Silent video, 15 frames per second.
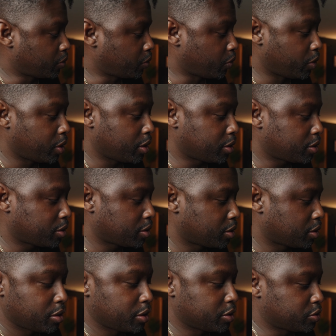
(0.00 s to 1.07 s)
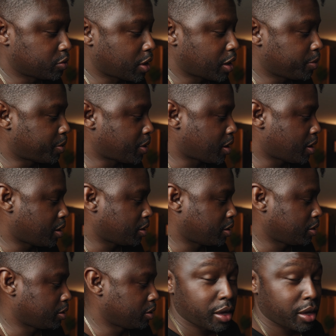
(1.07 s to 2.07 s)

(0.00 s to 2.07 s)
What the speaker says: with this tripod